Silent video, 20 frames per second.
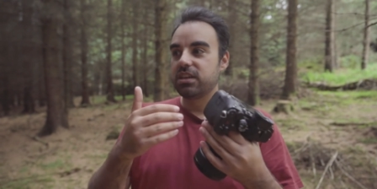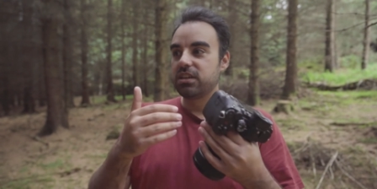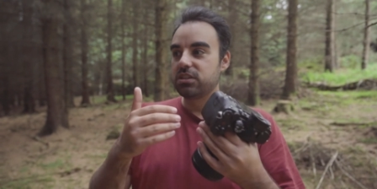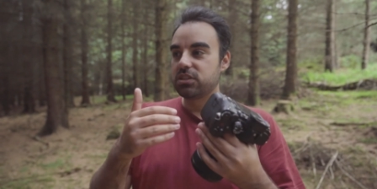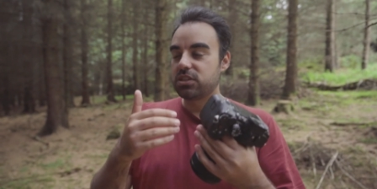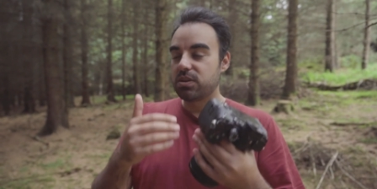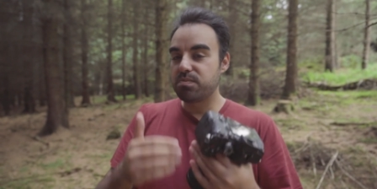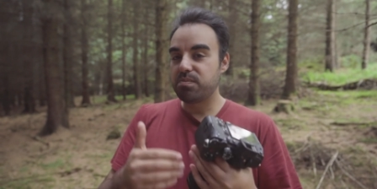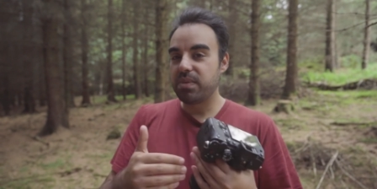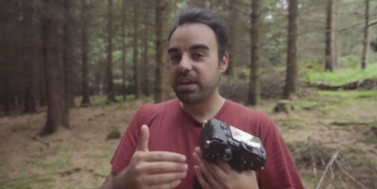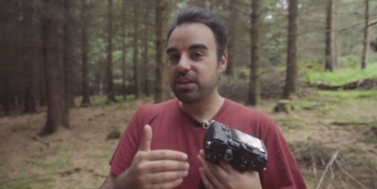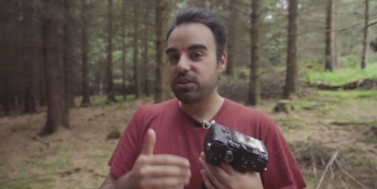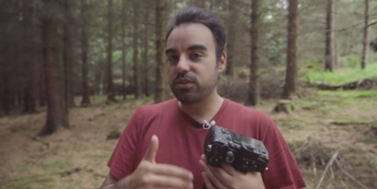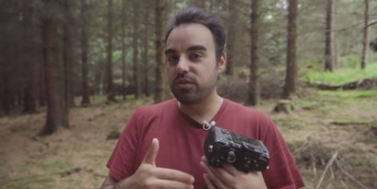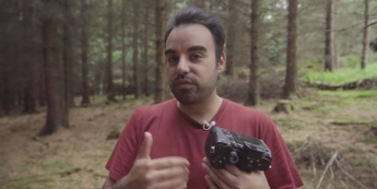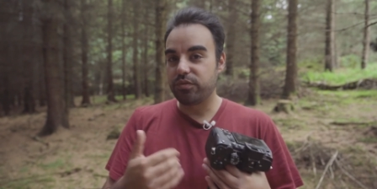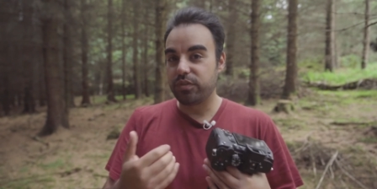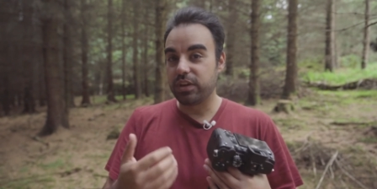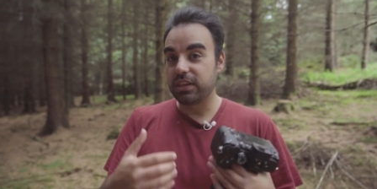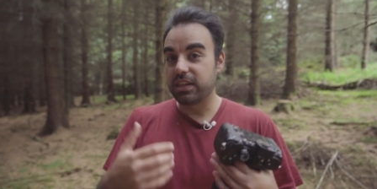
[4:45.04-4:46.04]
to make you
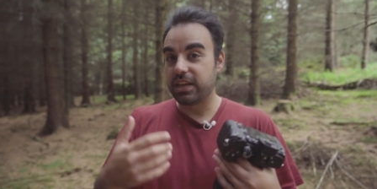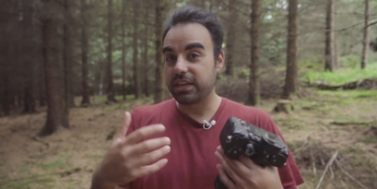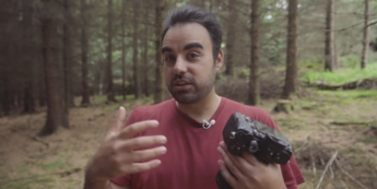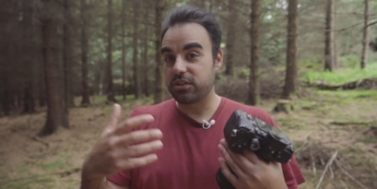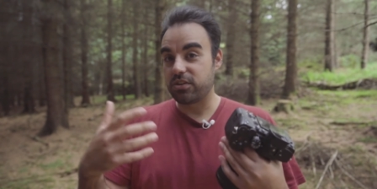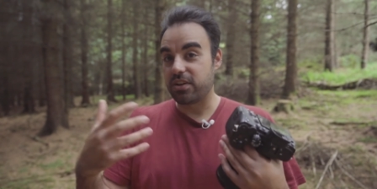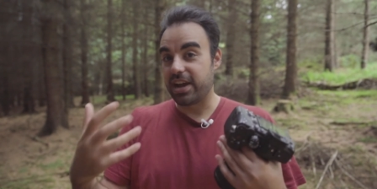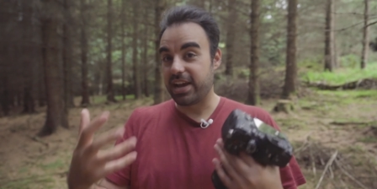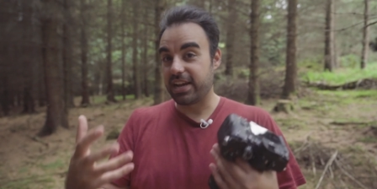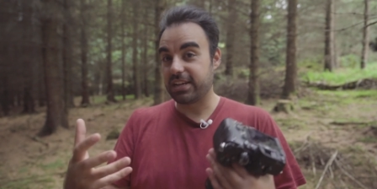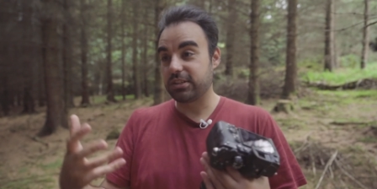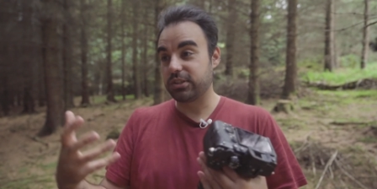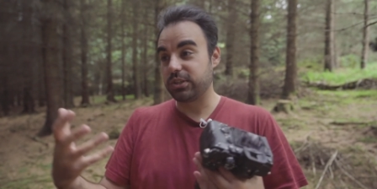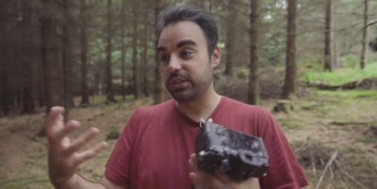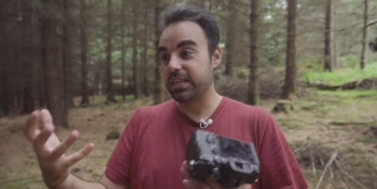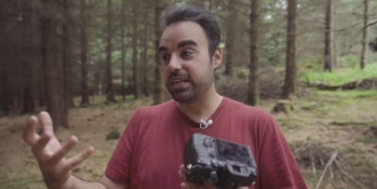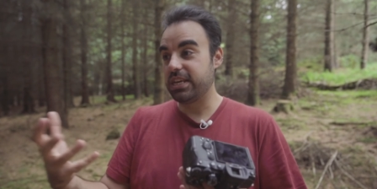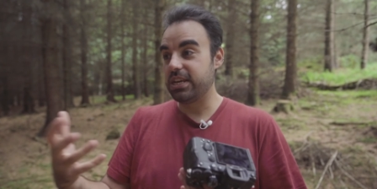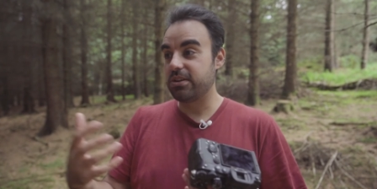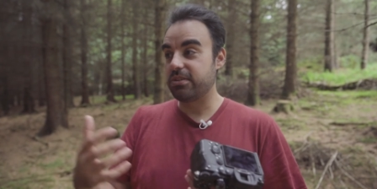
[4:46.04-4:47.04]
feel like you're actually
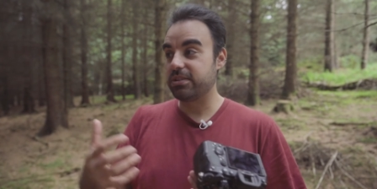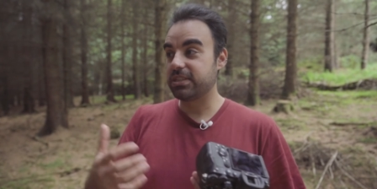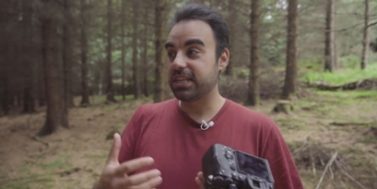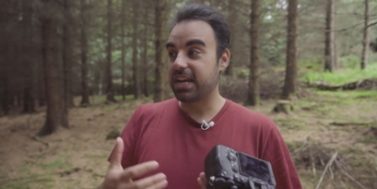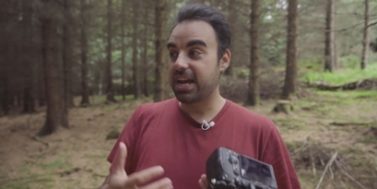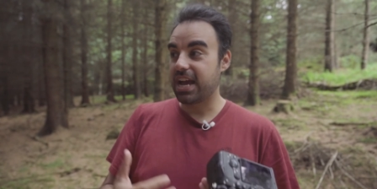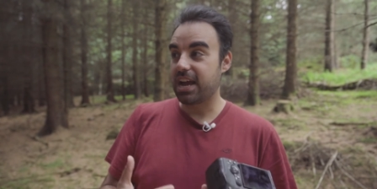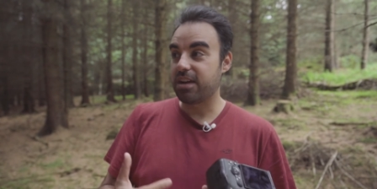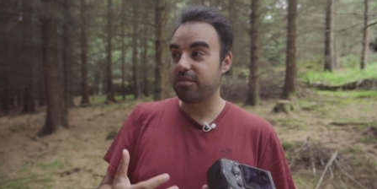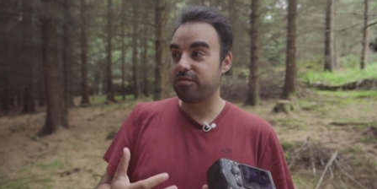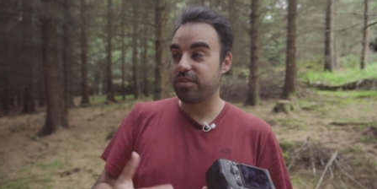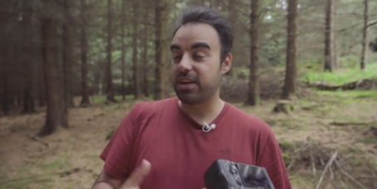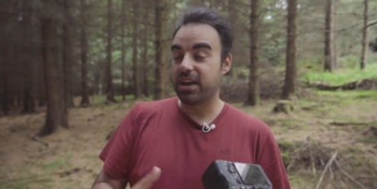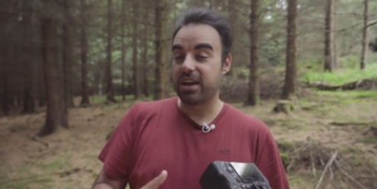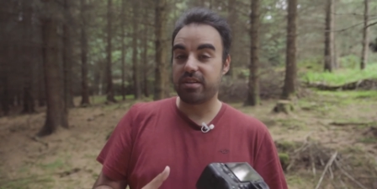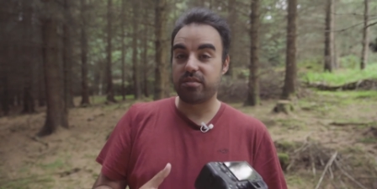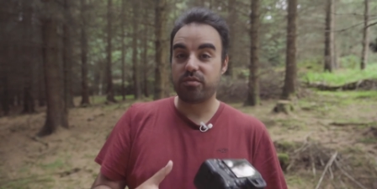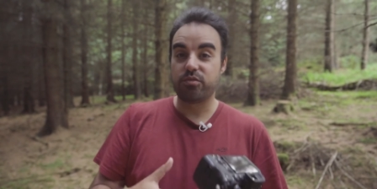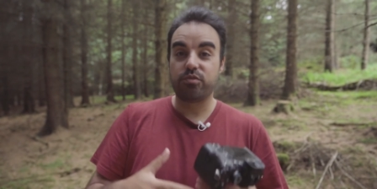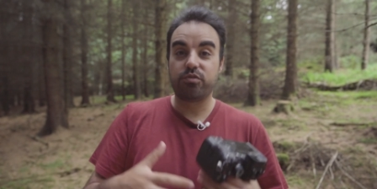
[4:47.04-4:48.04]
here and to have
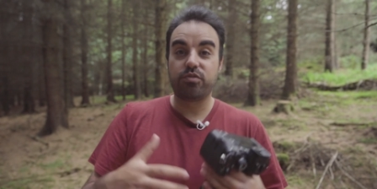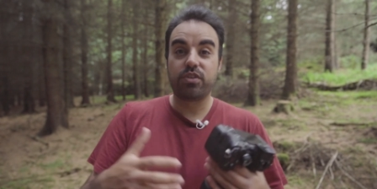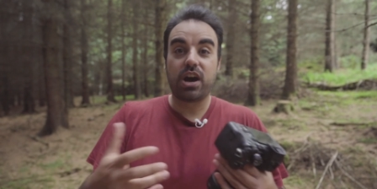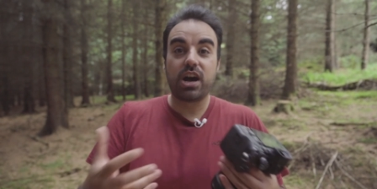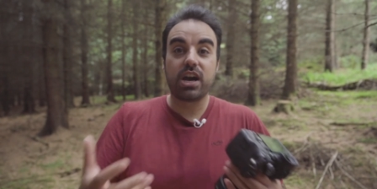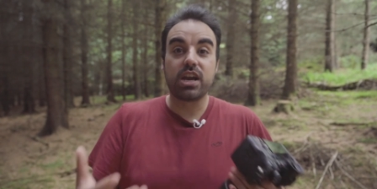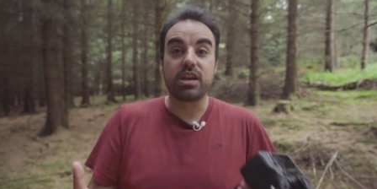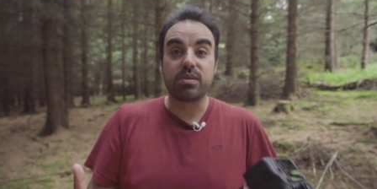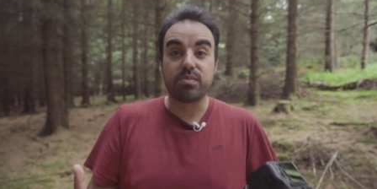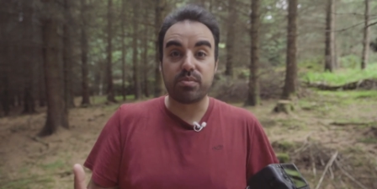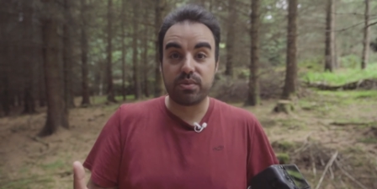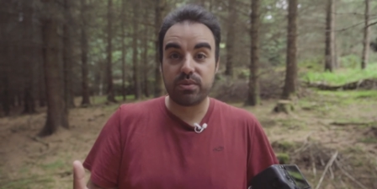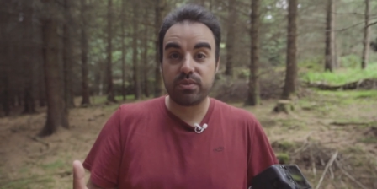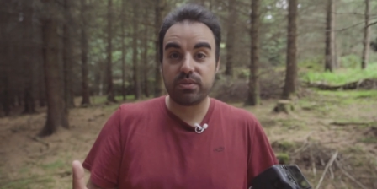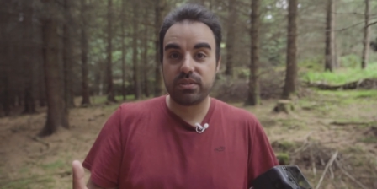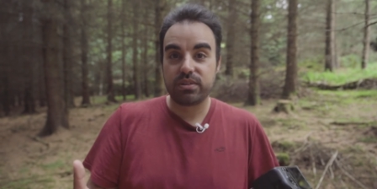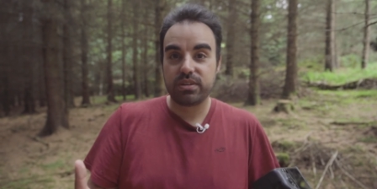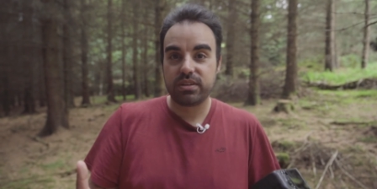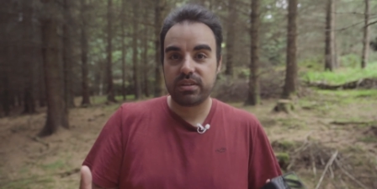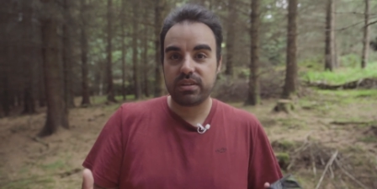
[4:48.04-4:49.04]
that vibe
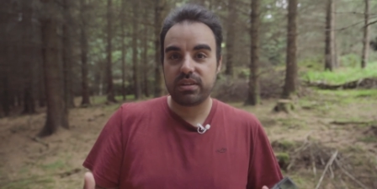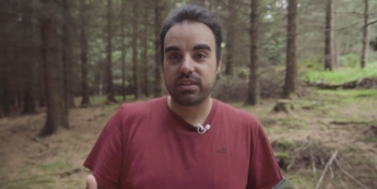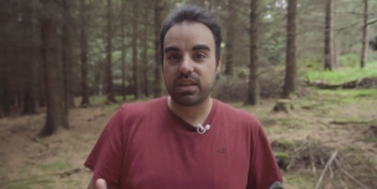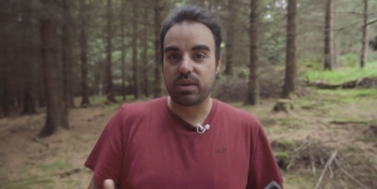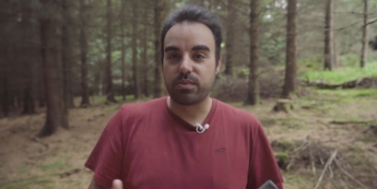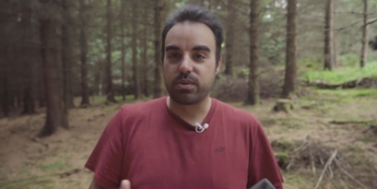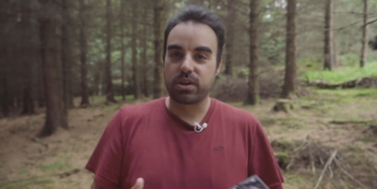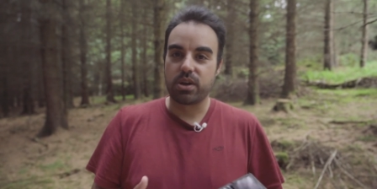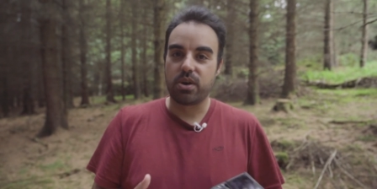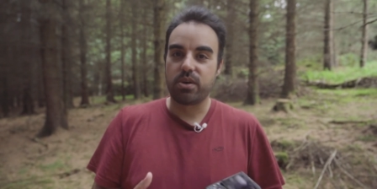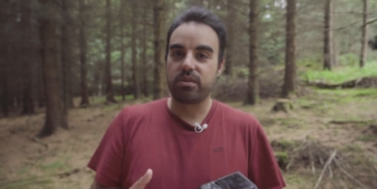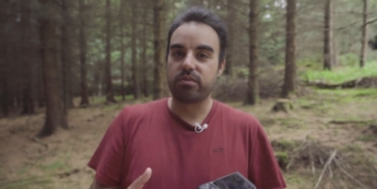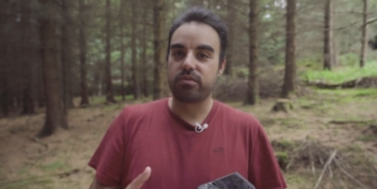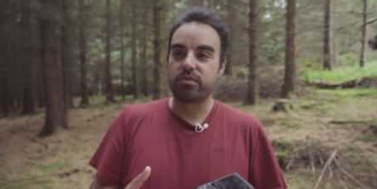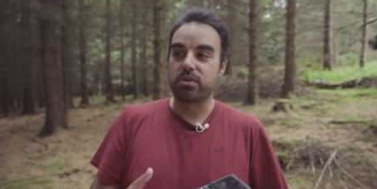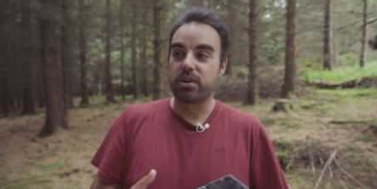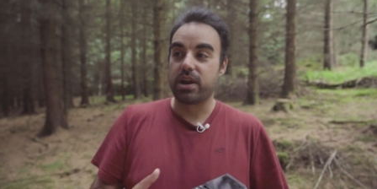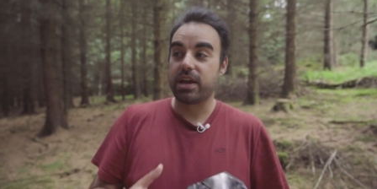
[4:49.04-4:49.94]
that we're going for.